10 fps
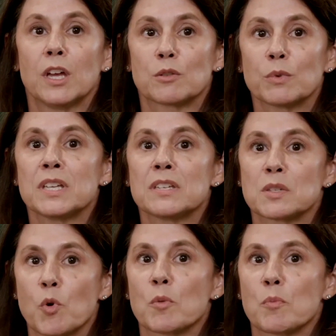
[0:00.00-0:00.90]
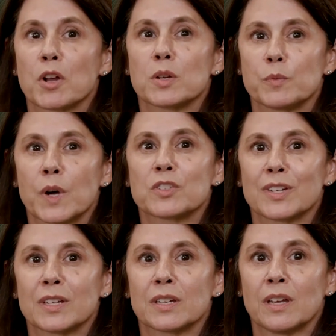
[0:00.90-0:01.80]
to really support market
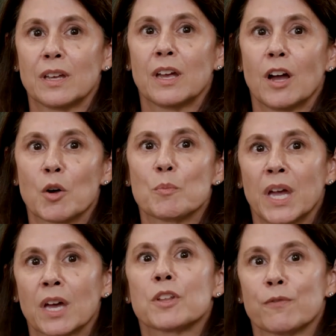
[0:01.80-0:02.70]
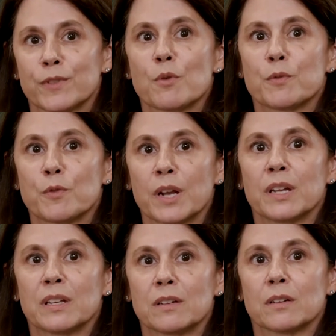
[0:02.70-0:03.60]
functioning and the flow of
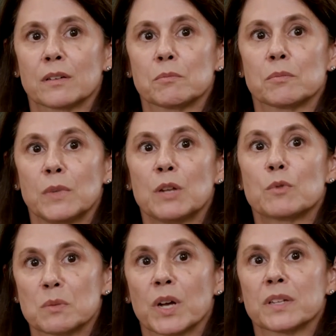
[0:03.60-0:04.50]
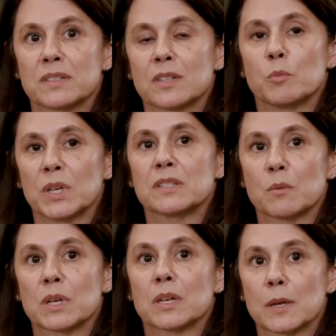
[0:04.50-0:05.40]
credit in response to the pandemic.